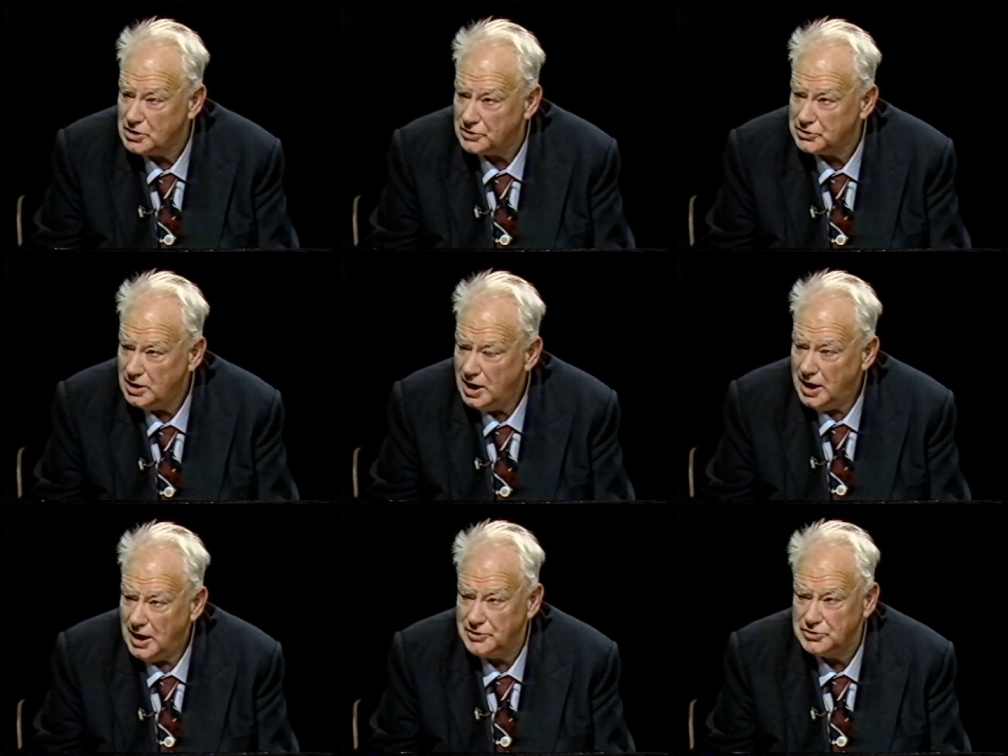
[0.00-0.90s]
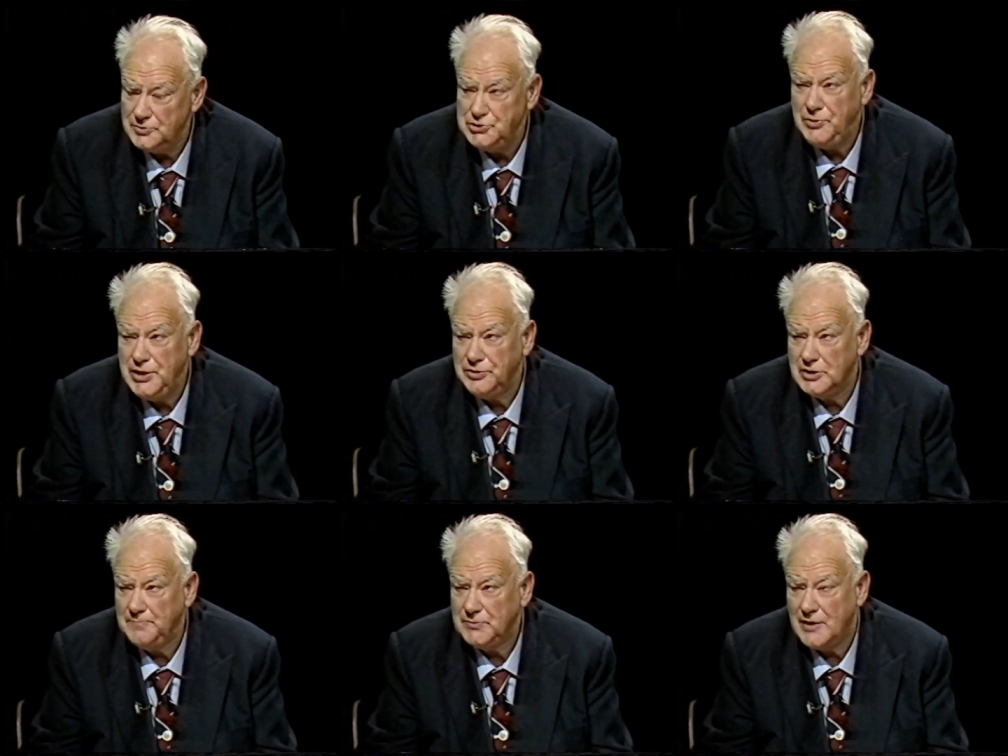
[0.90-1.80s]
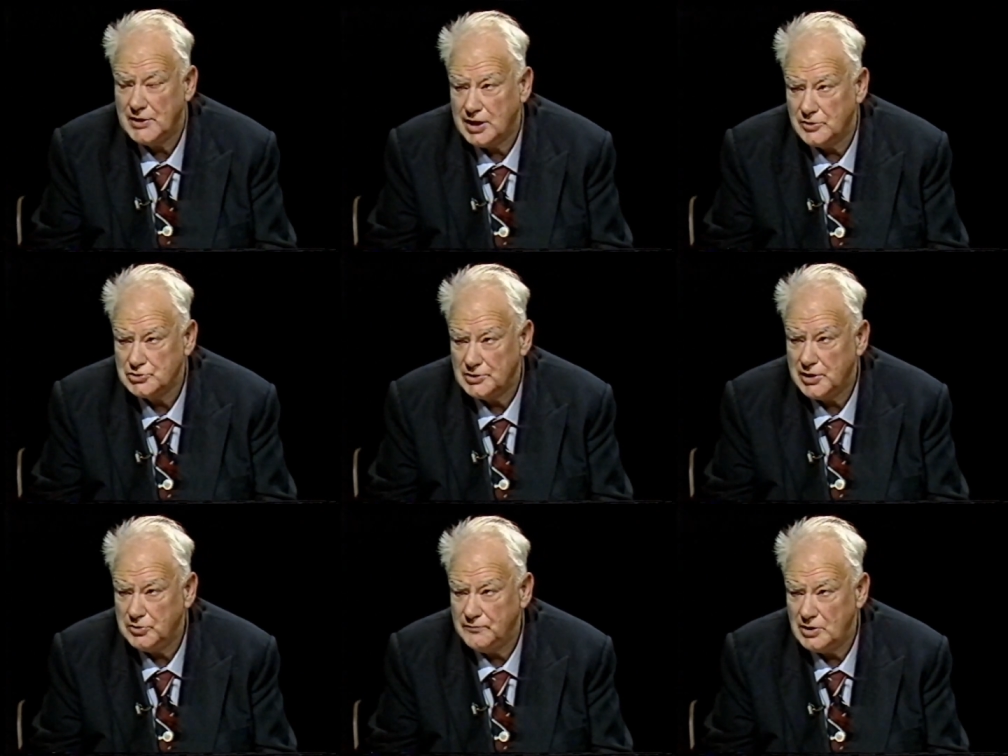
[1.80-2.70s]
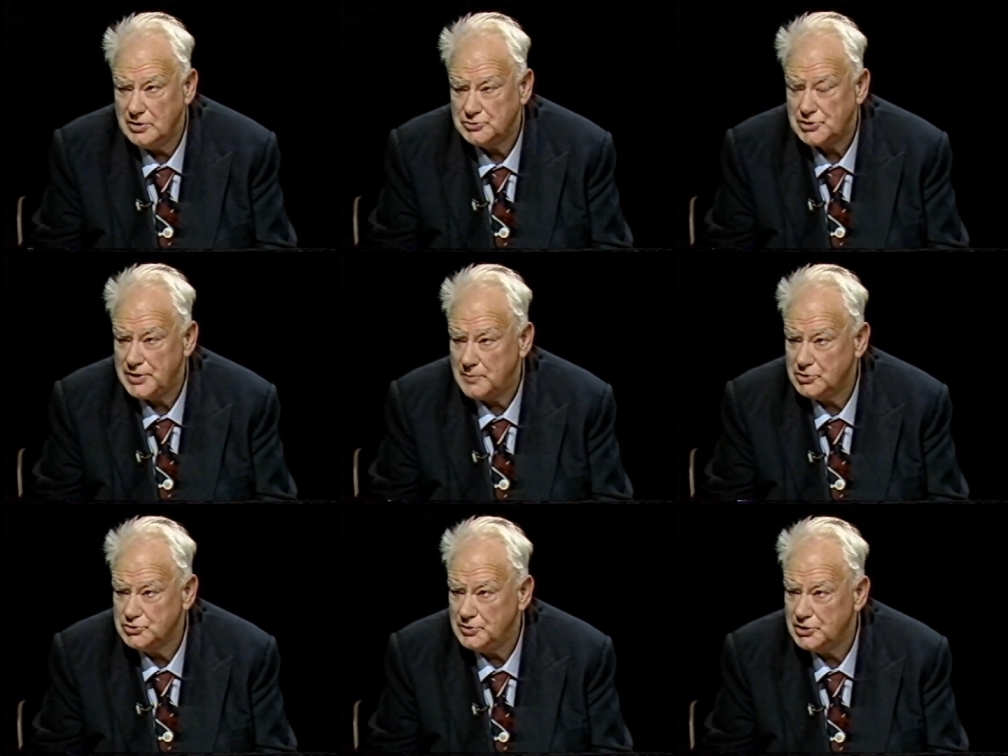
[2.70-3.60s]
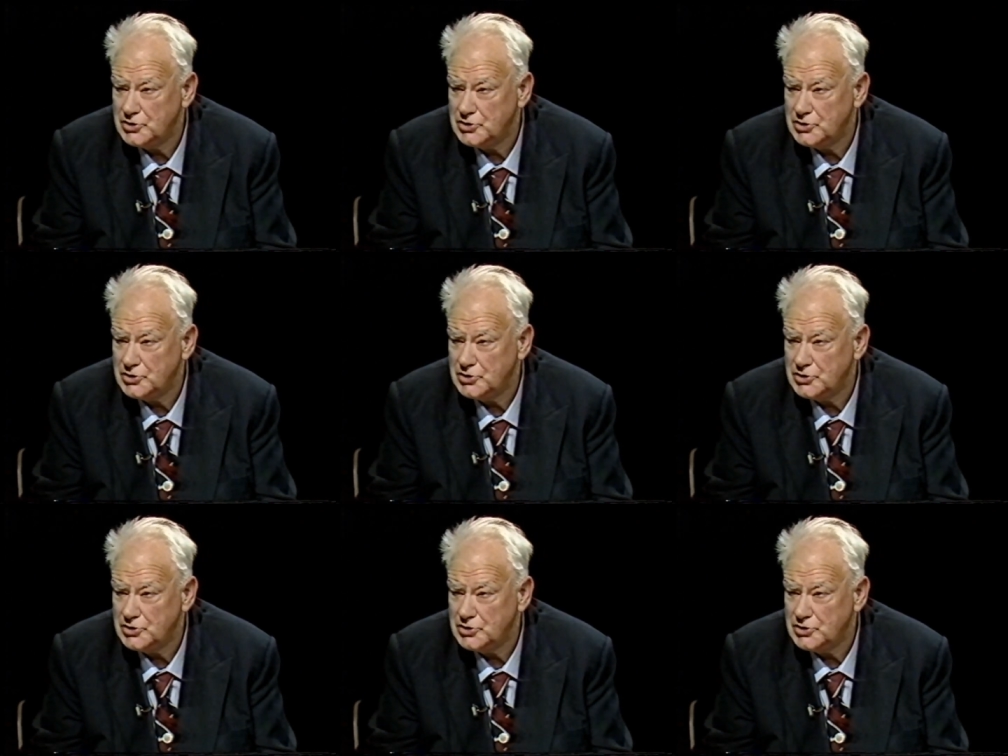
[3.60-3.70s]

And uh, do you think that other councils are going to follow Southampton's good example?